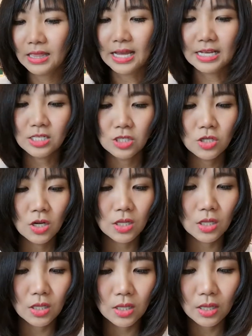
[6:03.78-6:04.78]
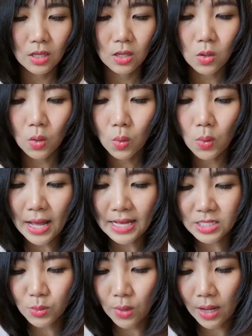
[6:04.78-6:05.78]
does not go
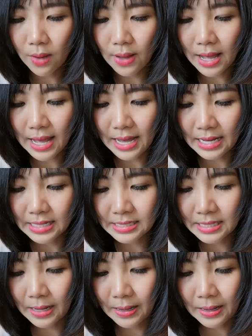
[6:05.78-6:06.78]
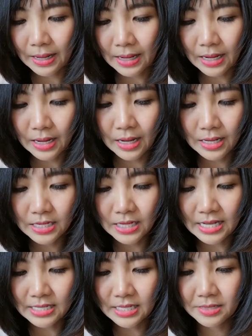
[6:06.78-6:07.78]
as well as the
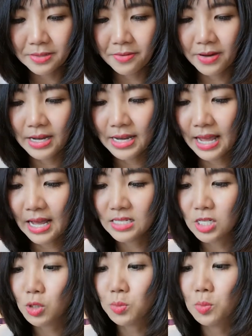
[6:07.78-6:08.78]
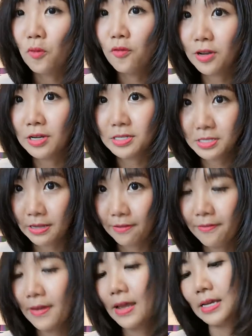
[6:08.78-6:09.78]
accessory that has a smoother
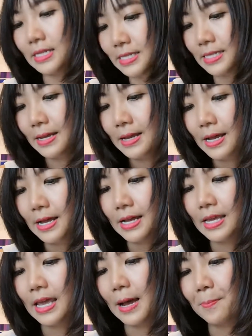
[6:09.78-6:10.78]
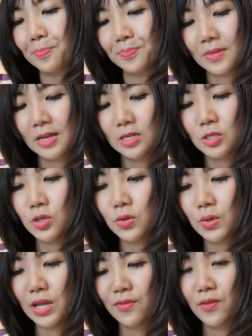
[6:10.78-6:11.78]
surface. Yeah, so
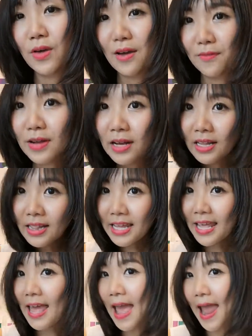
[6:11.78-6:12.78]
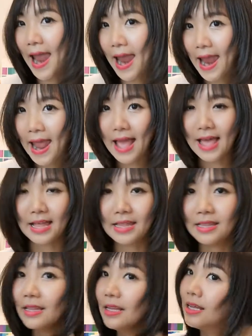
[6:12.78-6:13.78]
if you have curly hair
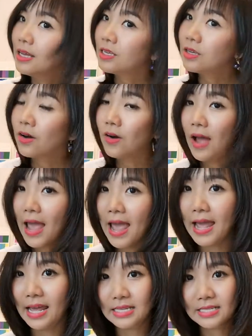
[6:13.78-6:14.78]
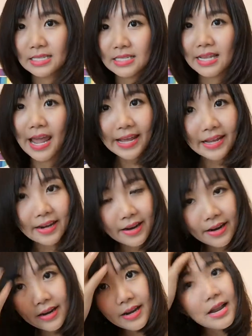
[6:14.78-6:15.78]
and your hair is
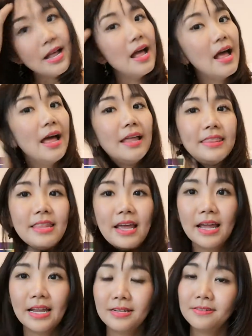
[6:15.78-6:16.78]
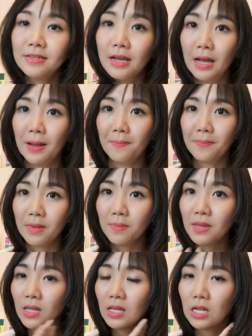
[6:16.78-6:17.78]
thicker, and then
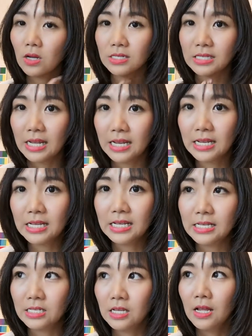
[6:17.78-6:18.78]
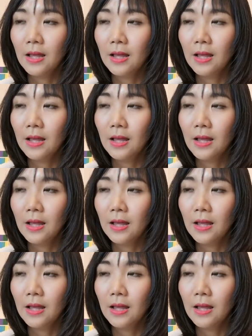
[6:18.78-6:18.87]
maybe your skin is